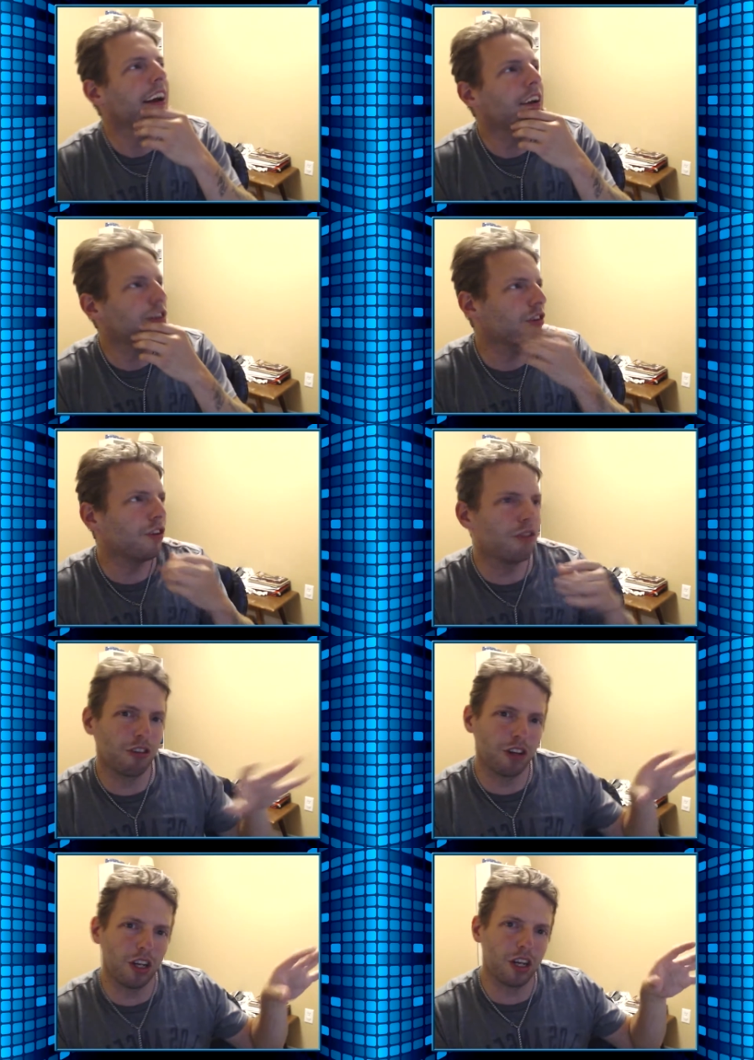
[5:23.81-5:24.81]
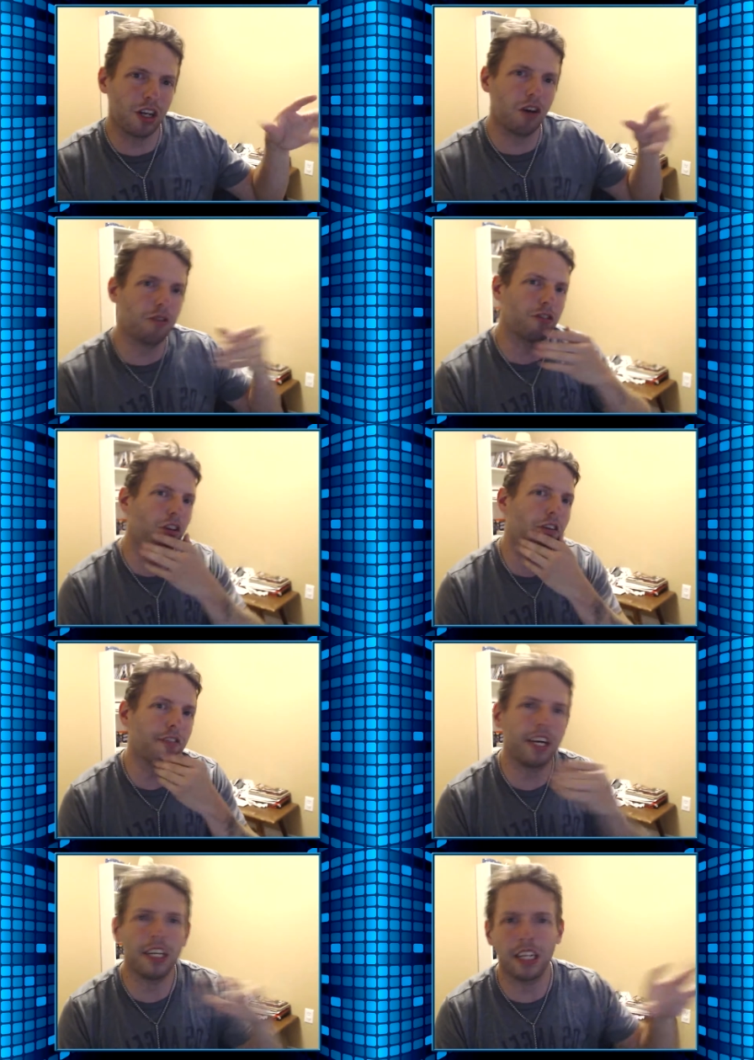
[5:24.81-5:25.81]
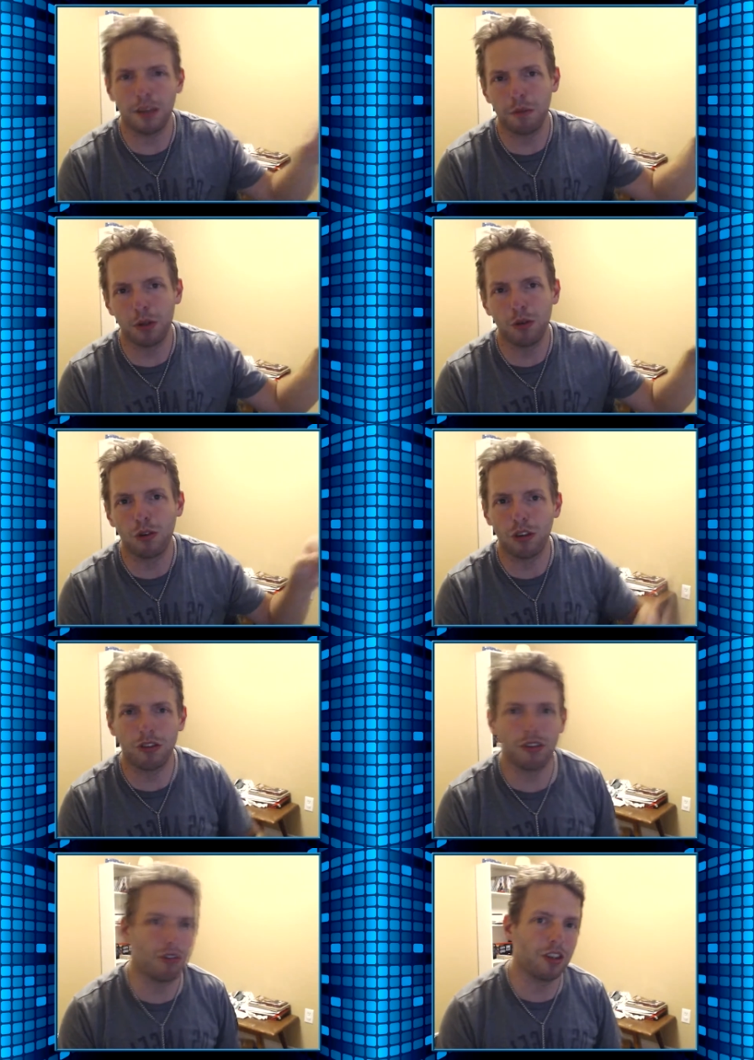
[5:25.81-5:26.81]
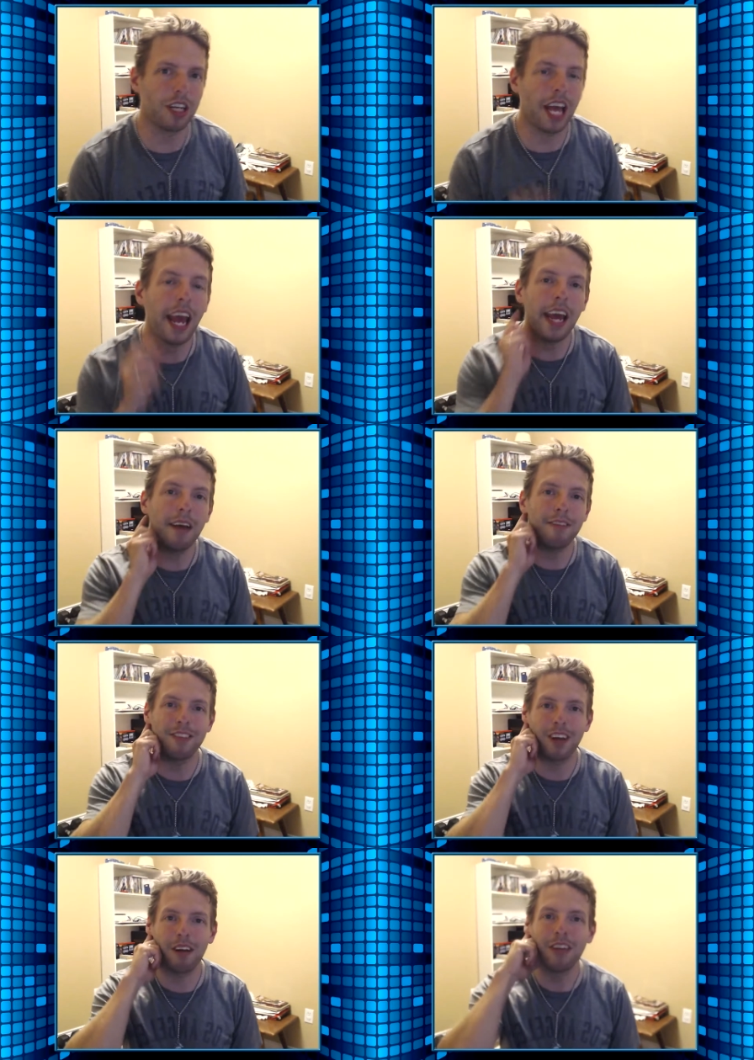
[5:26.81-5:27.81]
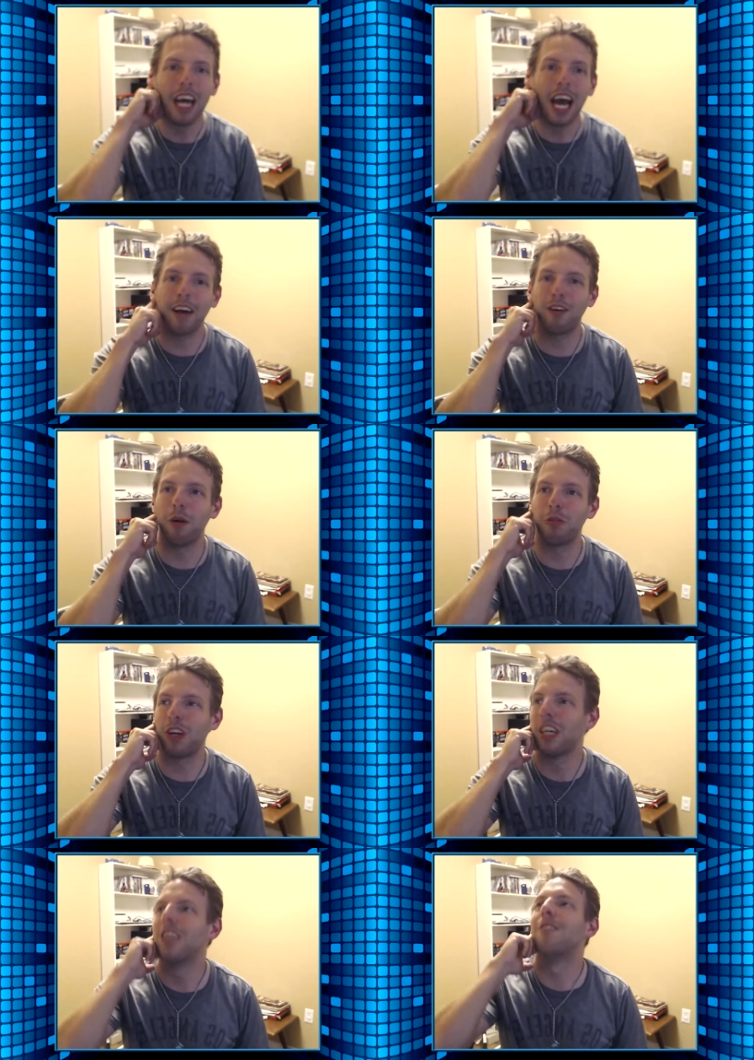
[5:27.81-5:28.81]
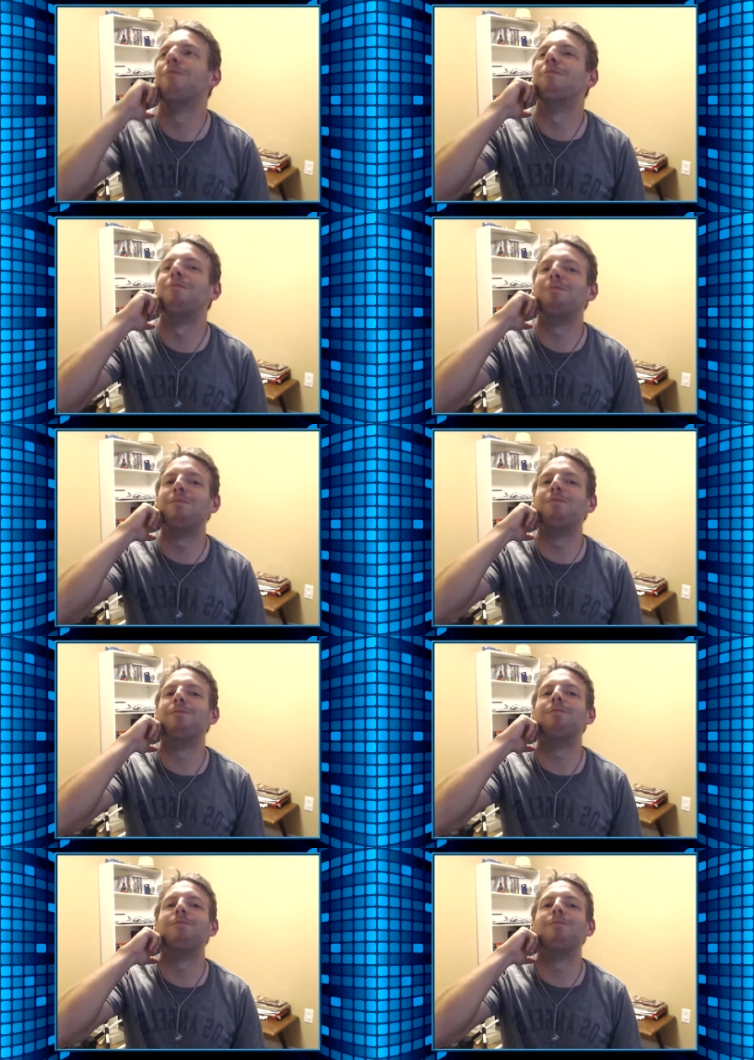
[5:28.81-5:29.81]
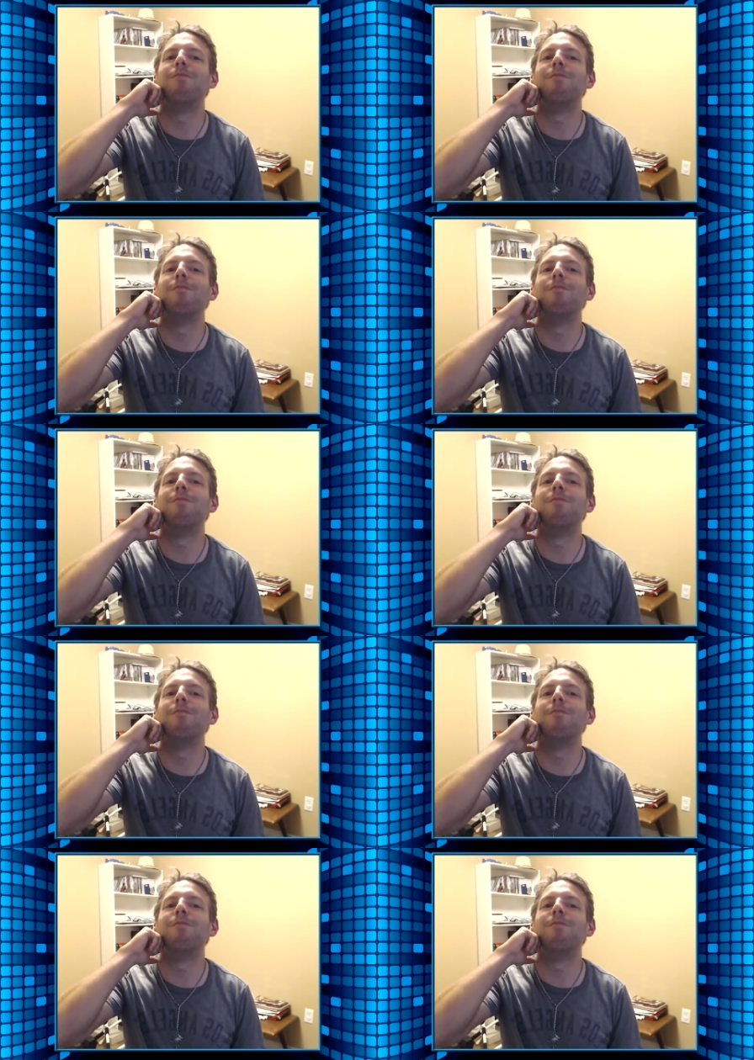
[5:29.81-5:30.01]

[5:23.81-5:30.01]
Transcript: So using the sulfur sulfate, like the blue crystals in the cave and stuff. And Crom's like, hmm, hmm, hmm, hmm, hmm